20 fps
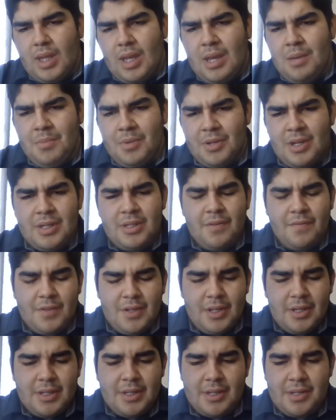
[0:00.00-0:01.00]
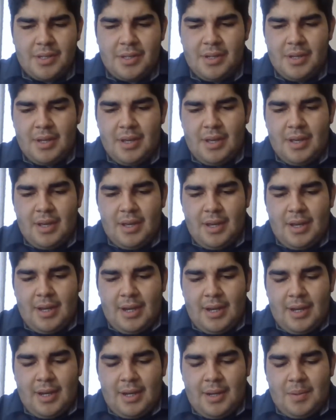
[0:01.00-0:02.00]
And because of this,
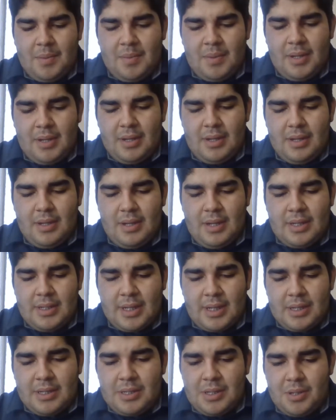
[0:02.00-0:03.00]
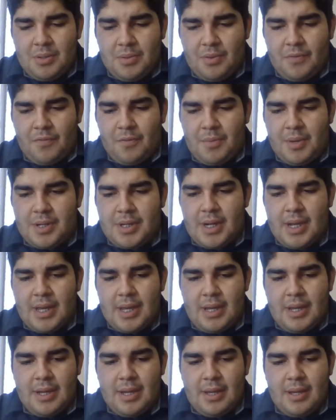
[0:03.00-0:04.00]
as I continue on for mission,
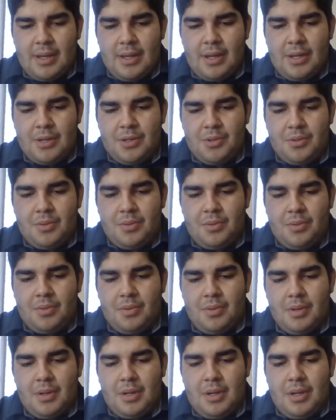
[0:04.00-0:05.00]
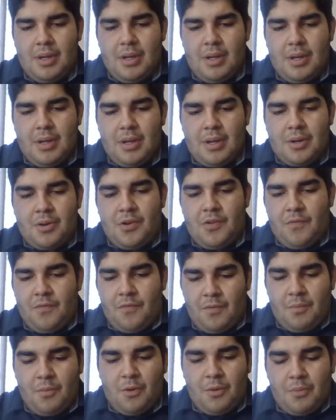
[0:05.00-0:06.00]
I do encourage
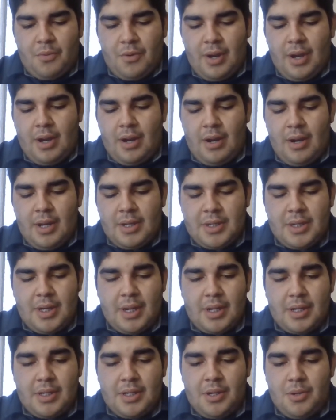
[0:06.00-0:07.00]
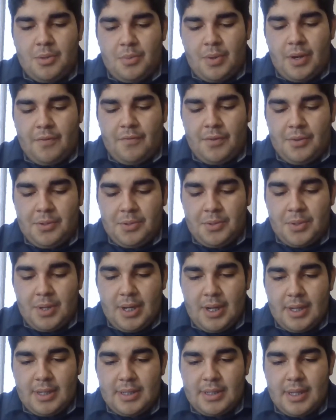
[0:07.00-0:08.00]
for more prayer as I continue to pray for you
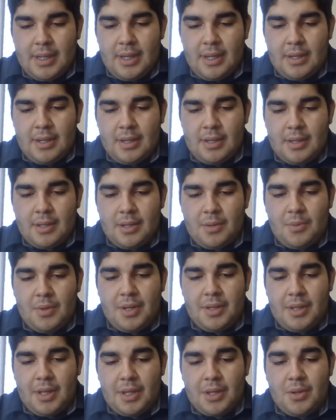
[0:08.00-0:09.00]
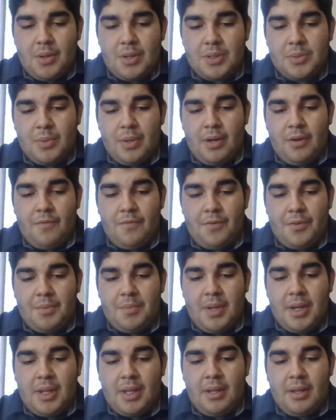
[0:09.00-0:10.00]
guys. And I want to thank you as well for the
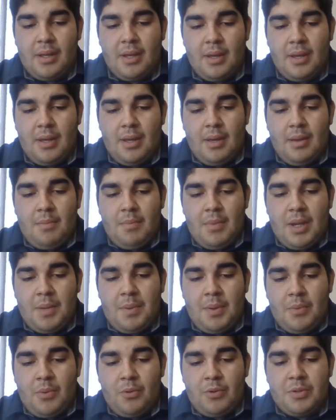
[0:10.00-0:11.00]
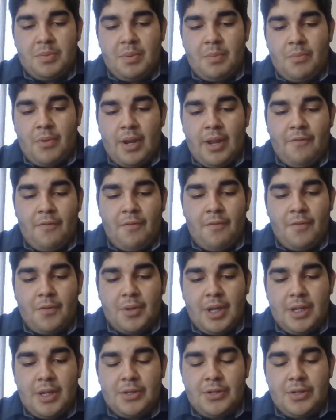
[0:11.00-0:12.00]
many, many people who's been praying for
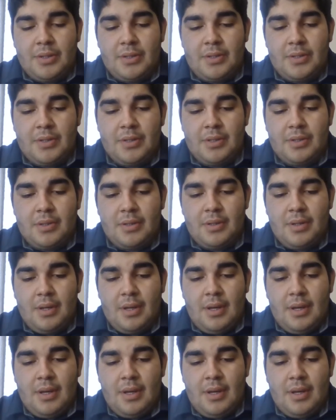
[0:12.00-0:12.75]
vocations.